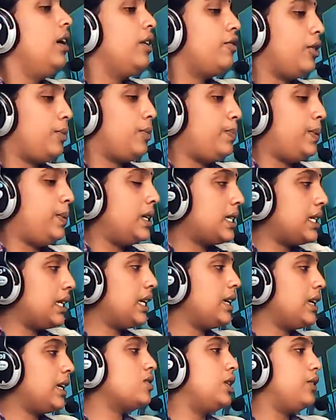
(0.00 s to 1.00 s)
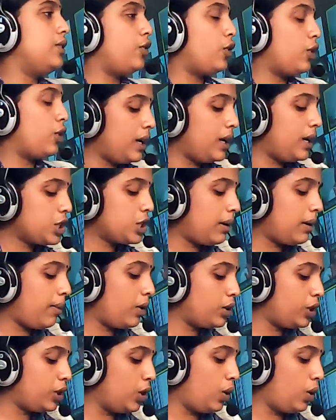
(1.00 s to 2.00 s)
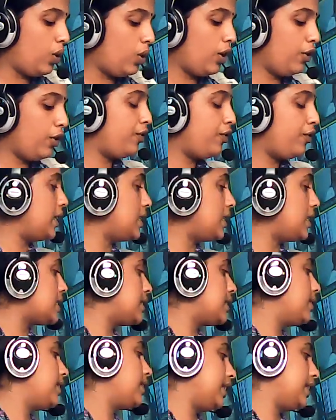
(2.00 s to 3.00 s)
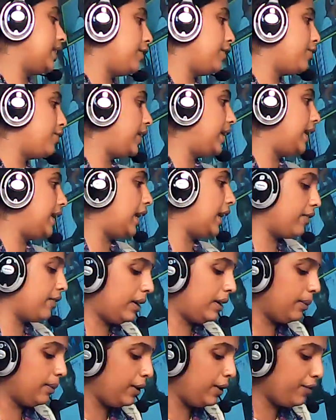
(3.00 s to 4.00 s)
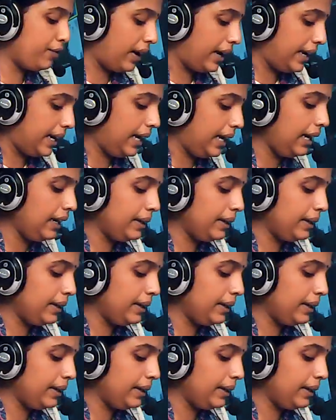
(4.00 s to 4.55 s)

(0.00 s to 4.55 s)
If a person gives information about the non-offense, the FIR will be filed.